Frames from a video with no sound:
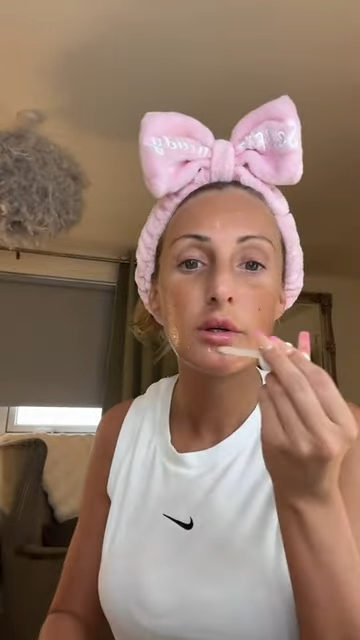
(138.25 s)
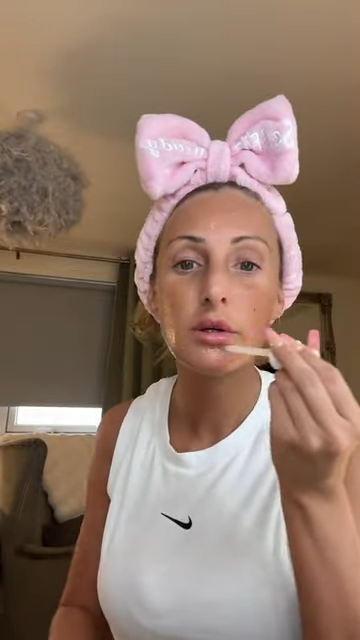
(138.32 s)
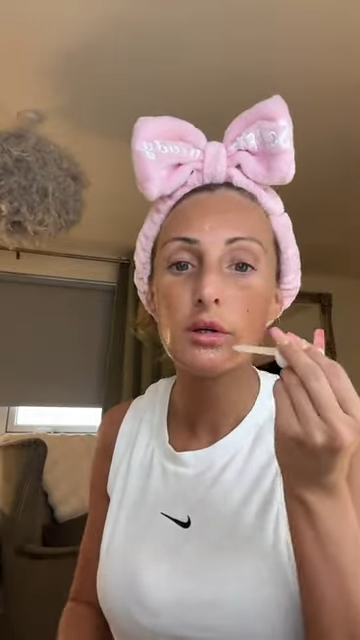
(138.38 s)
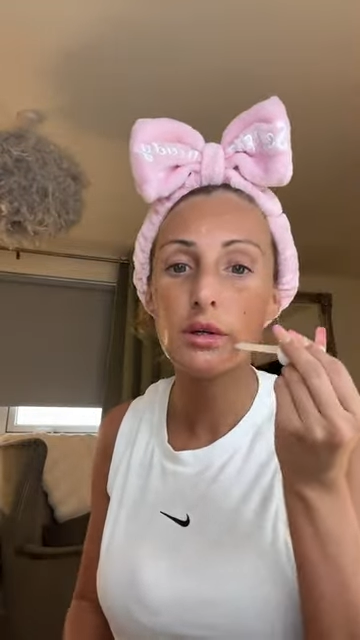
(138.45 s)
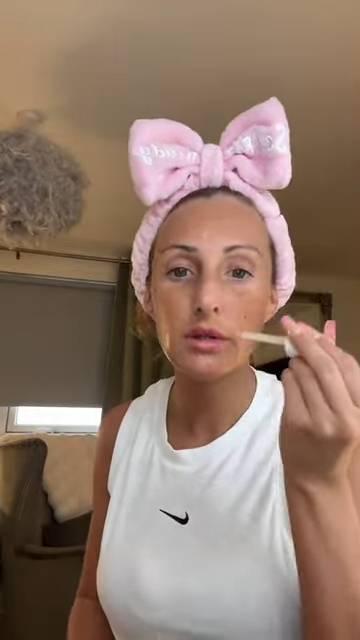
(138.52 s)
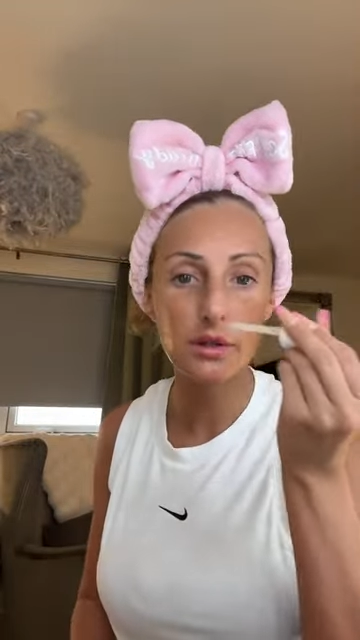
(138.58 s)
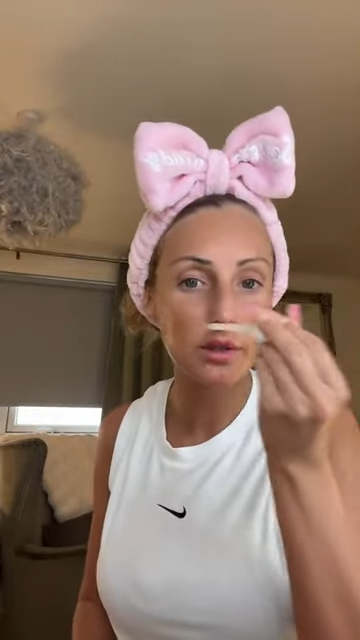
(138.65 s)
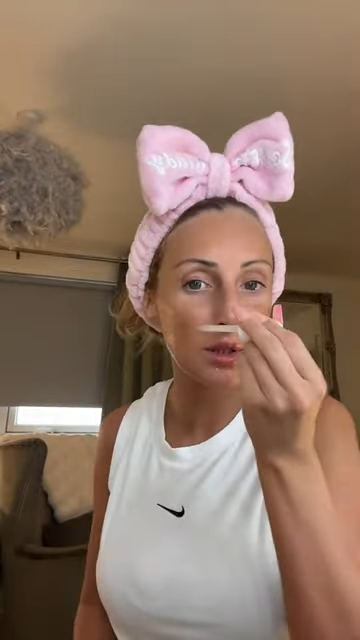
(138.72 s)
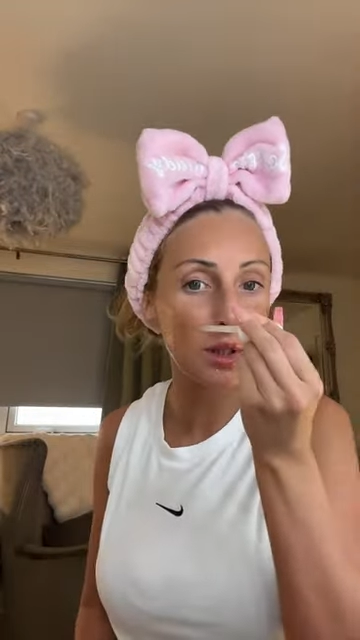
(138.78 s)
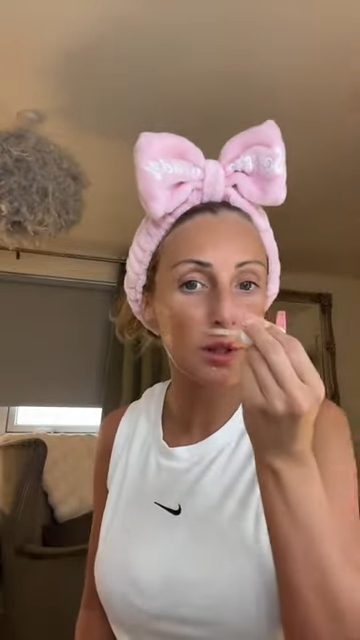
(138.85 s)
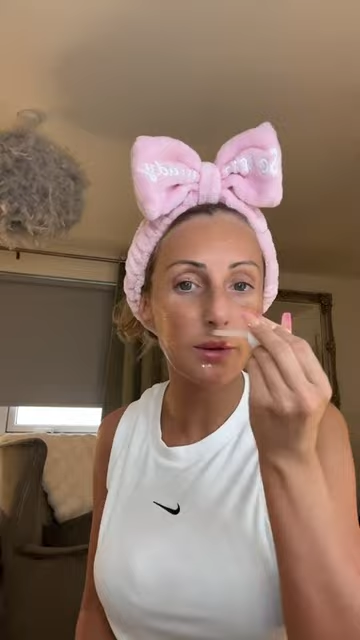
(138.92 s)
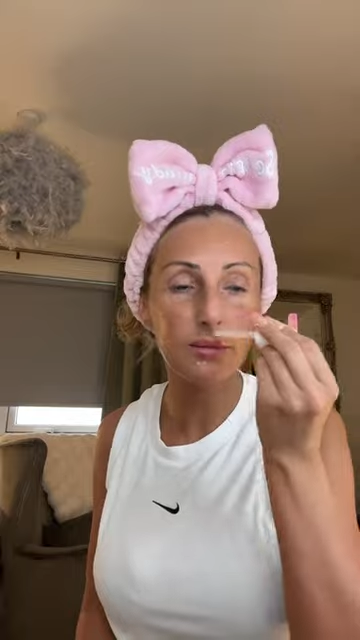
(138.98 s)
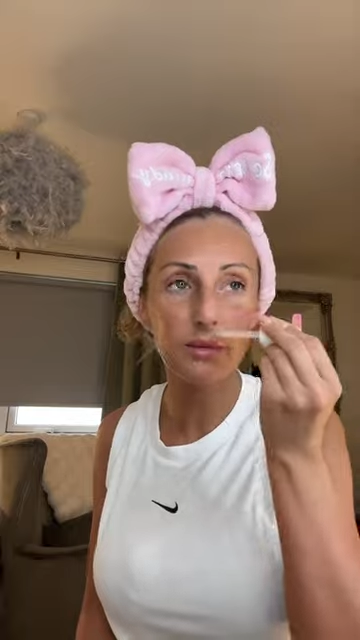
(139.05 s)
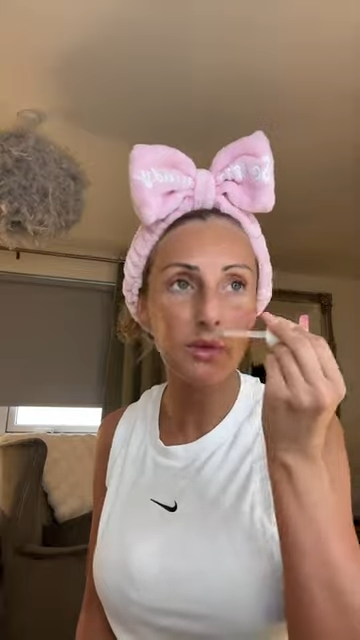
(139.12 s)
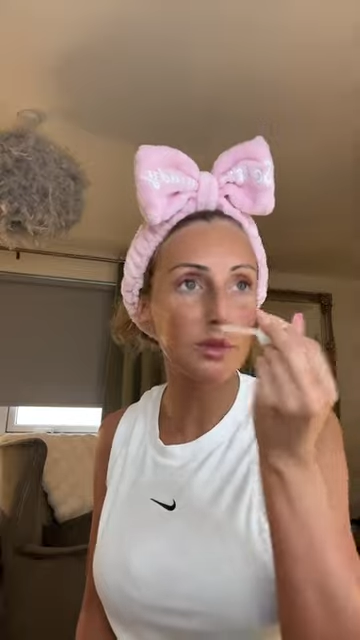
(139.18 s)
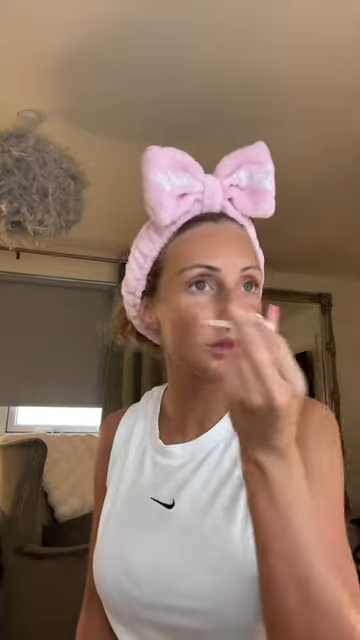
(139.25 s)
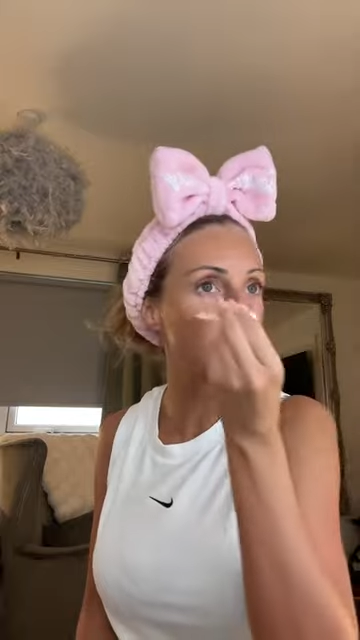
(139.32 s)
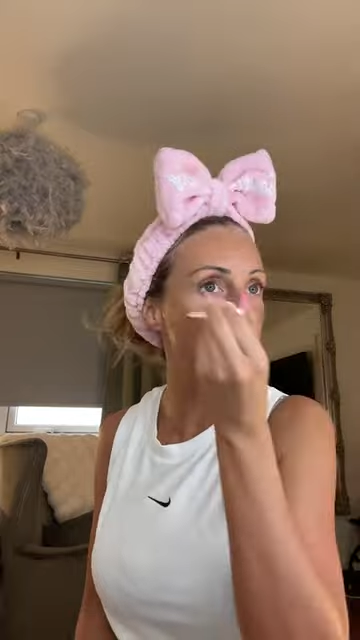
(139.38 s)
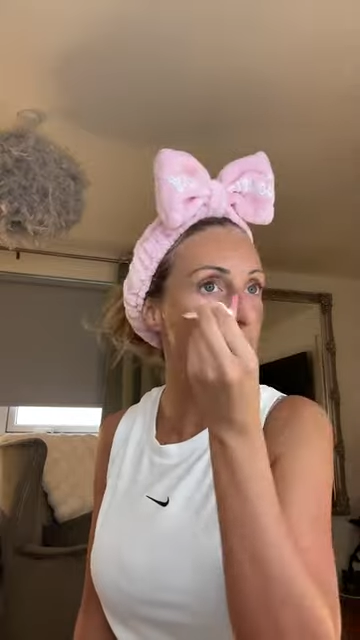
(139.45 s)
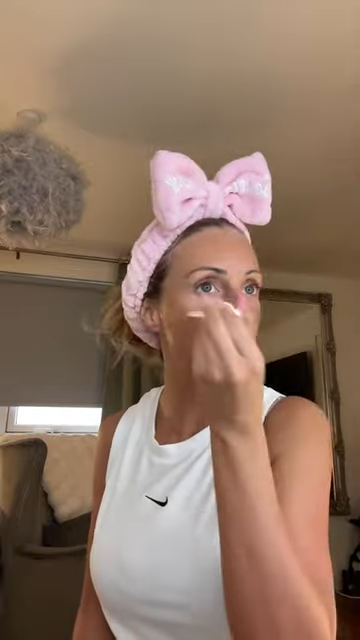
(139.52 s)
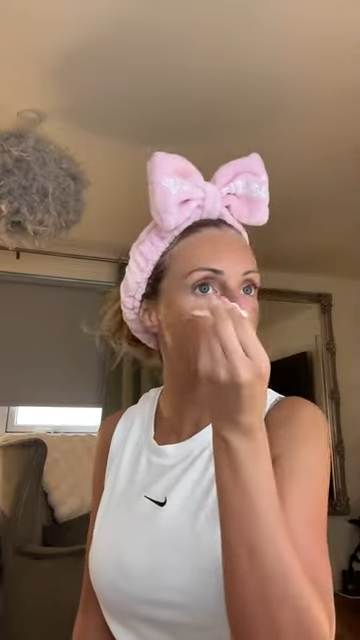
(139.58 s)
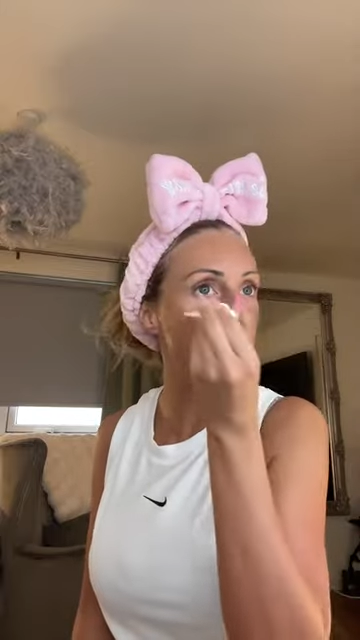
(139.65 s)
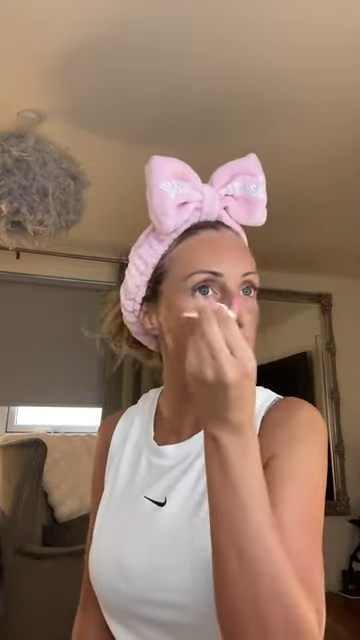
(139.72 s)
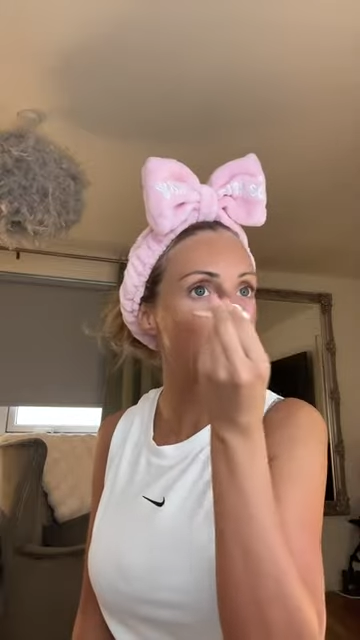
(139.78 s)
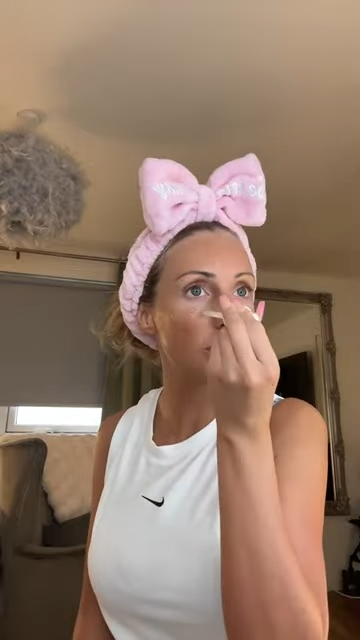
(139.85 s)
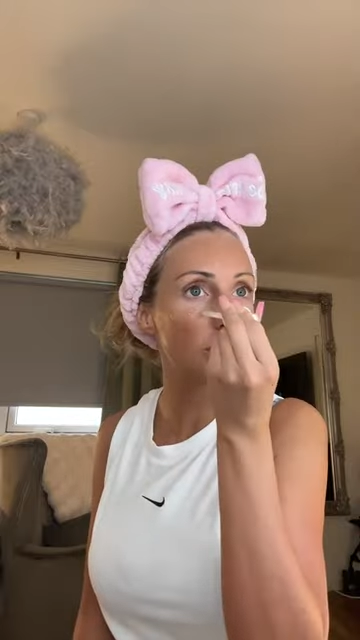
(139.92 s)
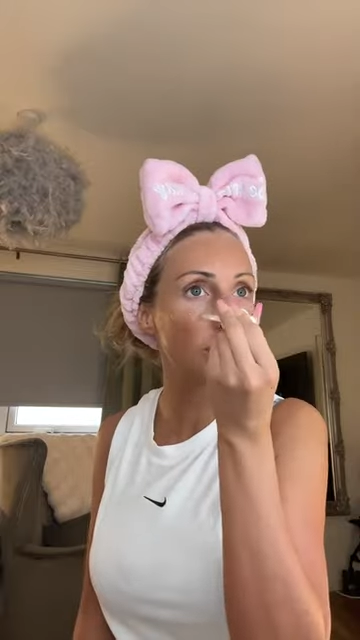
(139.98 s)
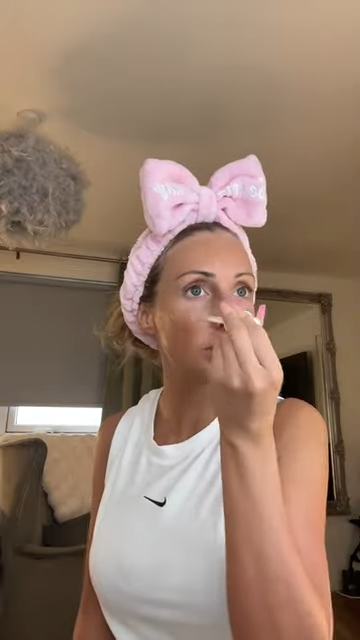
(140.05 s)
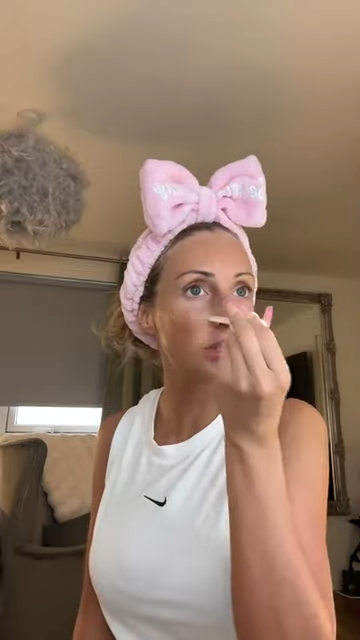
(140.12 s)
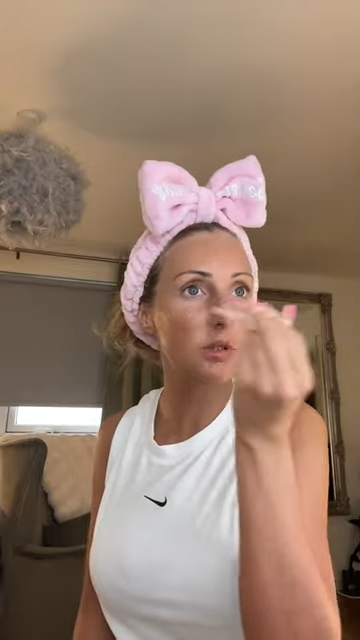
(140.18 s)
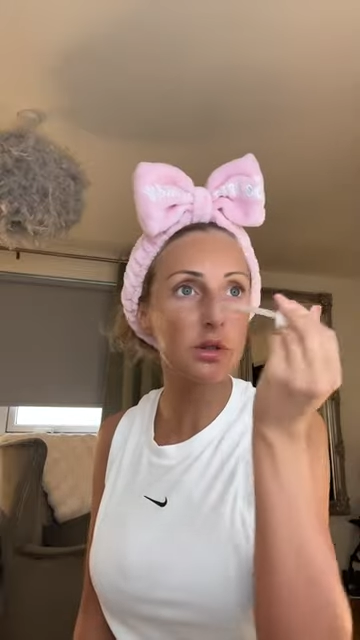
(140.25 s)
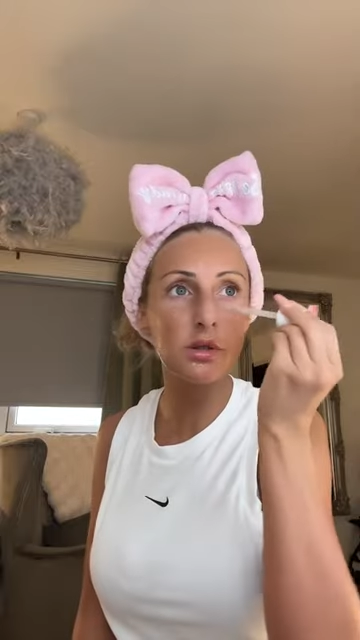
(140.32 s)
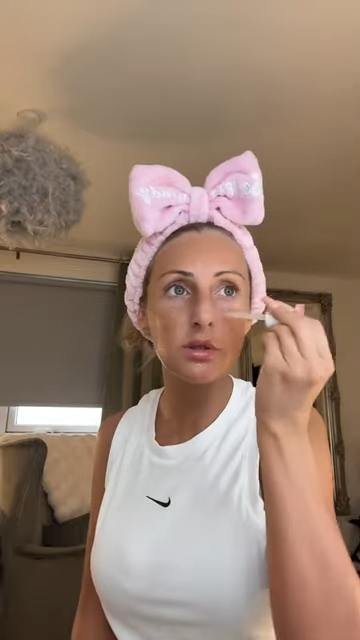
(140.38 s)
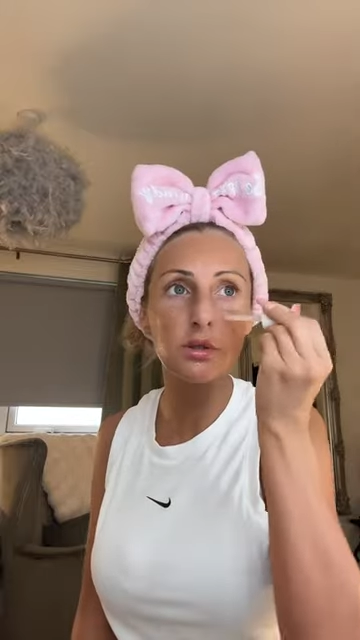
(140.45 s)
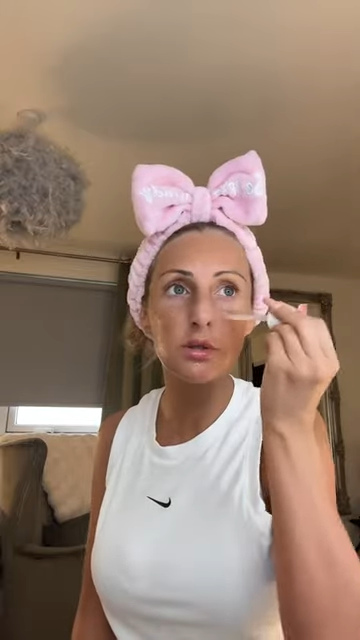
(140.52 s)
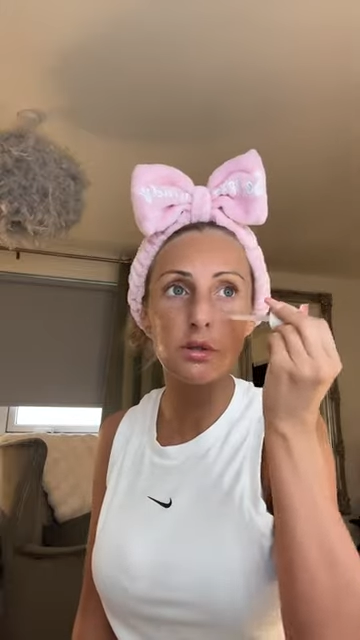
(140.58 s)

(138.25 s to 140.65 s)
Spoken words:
That is an amazing product.